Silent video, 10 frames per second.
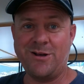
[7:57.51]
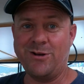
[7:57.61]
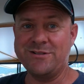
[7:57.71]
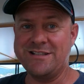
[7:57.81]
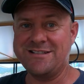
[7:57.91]
the
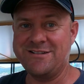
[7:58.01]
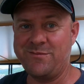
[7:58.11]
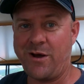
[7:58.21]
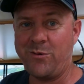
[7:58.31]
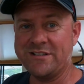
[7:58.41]
whole
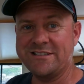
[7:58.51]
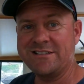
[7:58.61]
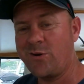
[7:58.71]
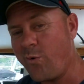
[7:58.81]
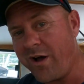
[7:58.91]
system. I
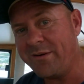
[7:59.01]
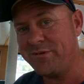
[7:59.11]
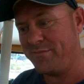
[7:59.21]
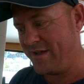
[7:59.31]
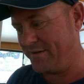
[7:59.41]
wasn't quite
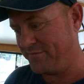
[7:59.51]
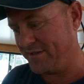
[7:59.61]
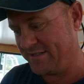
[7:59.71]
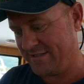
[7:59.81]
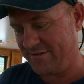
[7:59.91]
prepared for
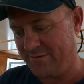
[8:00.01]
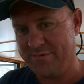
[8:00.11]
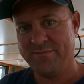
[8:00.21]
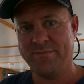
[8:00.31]
this job,